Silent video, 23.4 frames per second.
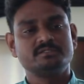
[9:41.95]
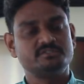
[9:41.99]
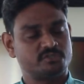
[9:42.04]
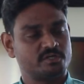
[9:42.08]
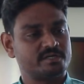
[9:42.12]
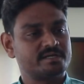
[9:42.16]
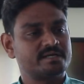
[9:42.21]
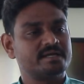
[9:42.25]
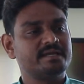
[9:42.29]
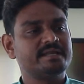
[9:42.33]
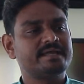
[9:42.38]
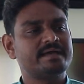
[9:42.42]

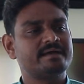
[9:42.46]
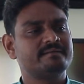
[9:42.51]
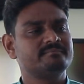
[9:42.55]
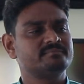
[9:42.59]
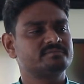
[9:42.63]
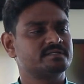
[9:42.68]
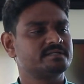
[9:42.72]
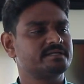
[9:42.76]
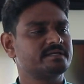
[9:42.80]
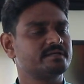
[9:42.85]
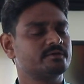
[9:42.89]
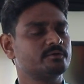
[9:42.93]
Generally, I am
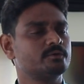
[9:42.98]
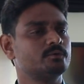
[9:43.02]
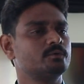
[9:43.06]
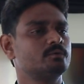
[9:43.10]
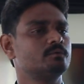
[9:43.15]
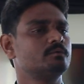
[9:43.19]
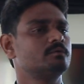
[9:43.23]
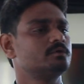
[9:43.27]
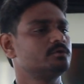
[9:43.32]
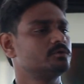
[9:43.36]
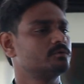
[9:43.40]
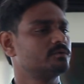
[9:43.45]
telling
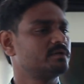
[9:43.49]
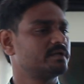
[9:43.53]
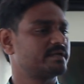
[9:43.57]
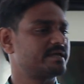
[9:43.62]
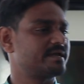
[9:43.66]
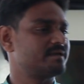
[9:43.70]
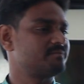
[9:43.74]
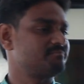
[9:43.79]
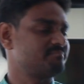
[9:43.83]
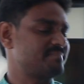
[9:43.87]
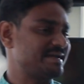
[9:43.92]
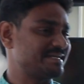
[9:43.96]
you, you will
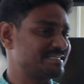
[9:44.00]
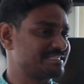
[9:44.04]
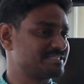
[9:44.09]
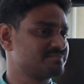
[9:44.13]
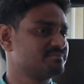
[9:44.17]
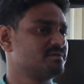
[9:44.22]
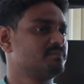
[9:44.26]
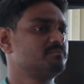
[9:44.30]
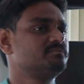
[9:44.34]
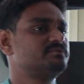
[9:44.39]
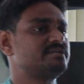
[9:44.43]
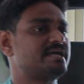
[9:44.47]
get
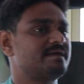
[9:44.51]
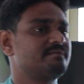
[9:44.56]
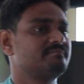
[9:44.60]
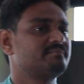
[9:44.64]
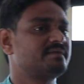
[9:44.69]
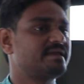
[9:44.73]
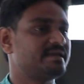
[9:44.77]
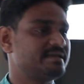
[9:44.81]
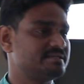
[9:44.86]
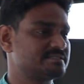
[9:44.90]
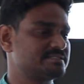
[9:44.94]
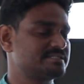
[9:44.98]
maximum
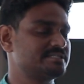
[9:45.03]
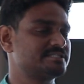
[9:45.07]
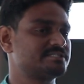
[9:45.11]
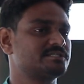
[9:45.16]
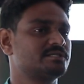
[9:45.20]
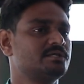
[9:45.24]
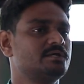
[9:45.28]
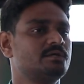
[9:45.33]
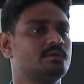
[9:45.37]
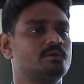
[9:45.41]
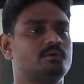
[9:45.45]
time cases